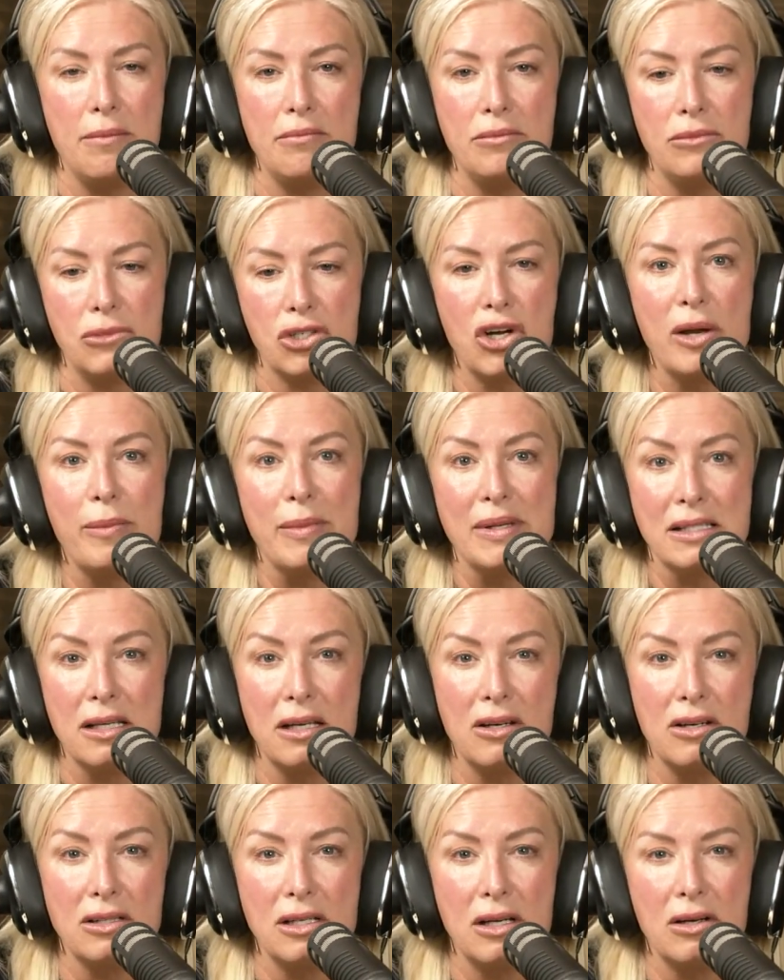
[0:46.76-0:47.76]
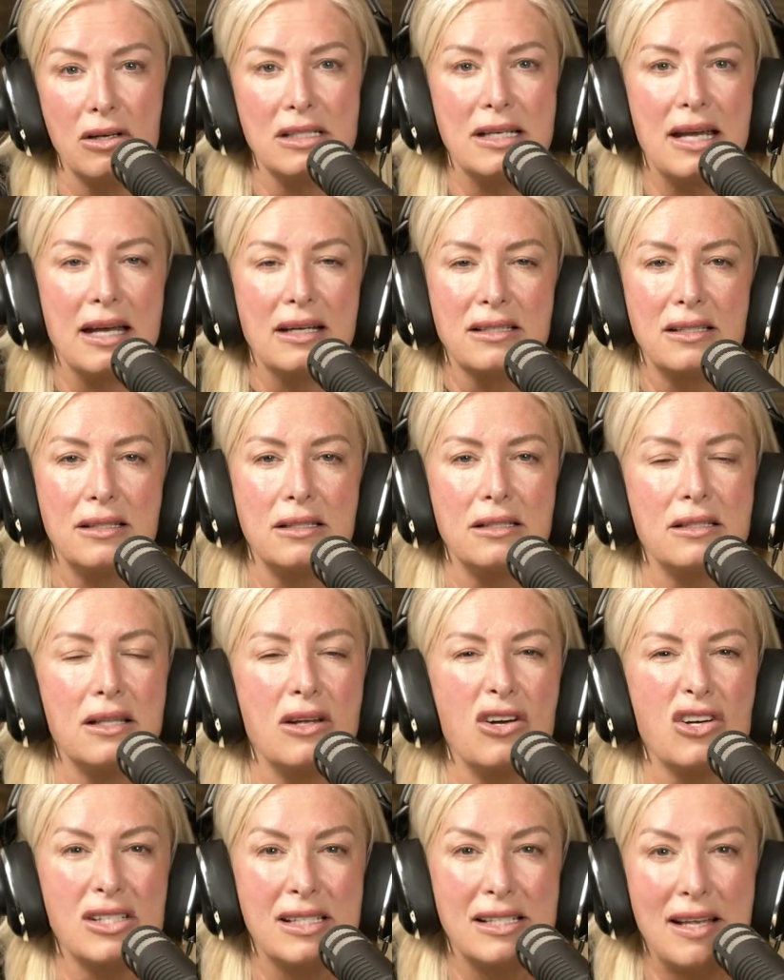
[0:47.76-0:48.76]
treatment centers here in Texas.
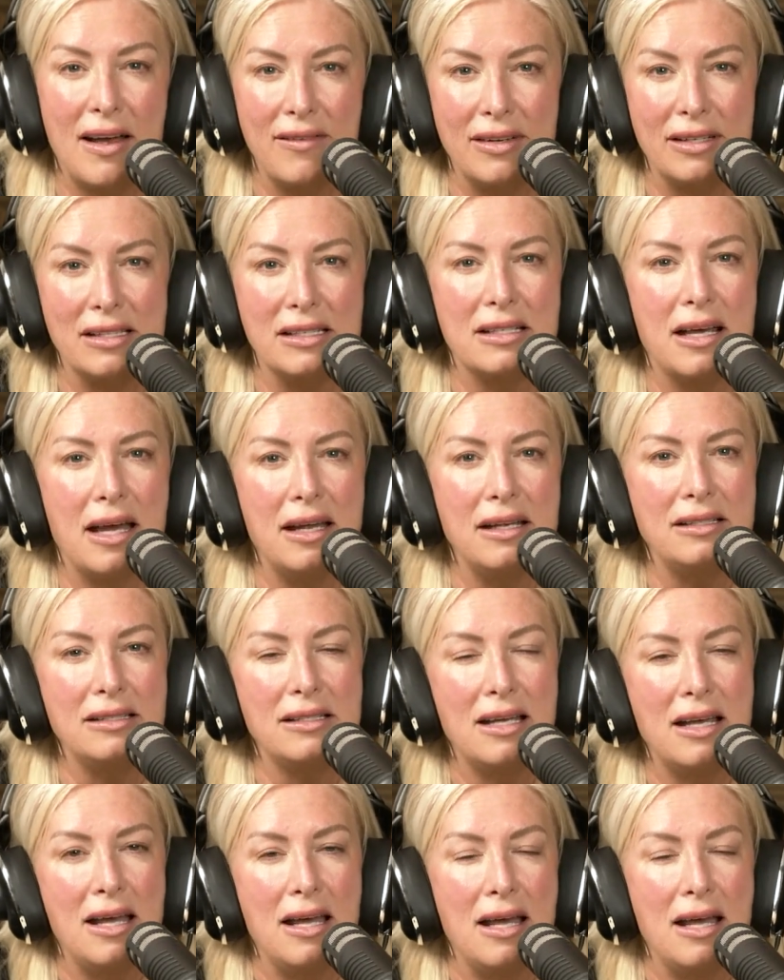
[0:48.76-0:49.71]
There are 7 sites.